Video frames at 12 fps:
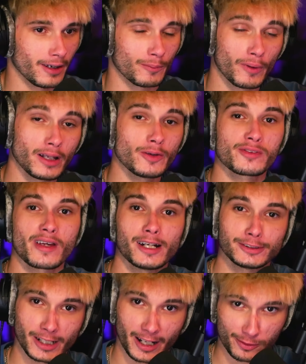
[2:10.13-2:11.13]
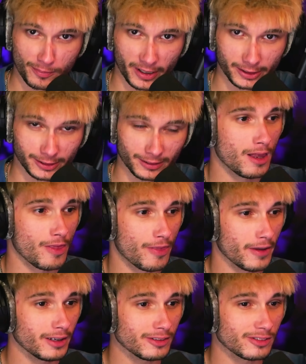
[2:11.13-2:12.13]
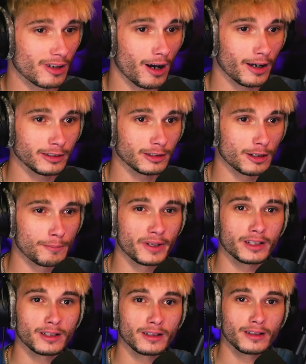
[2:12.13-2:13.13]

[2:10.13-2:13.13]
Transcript: And while he was at Jack's mansion, things got a bit